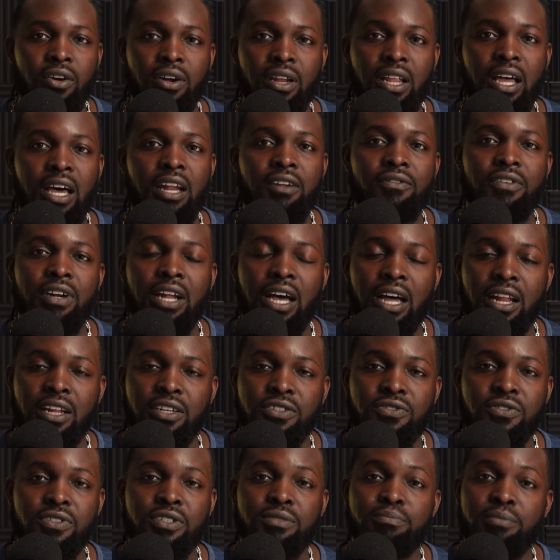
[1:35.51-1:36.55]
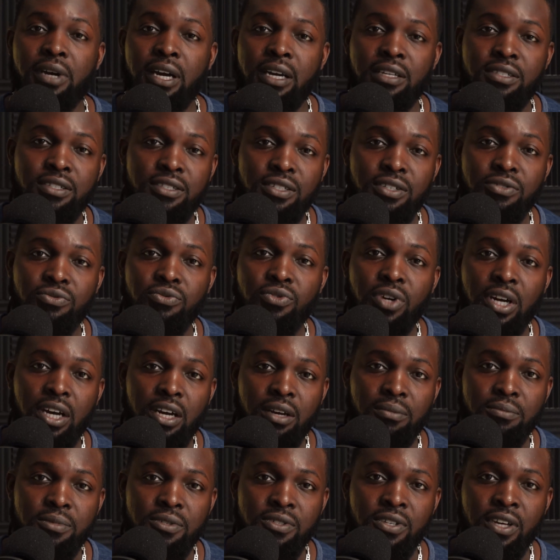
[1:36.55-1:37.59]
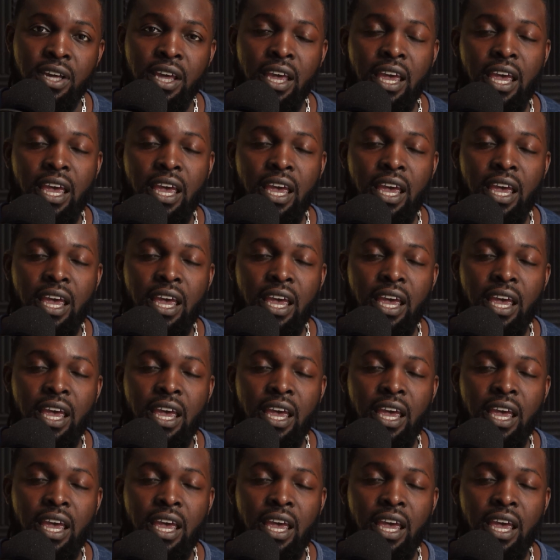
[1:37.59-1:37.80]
a lot of knowledge for spices and rubs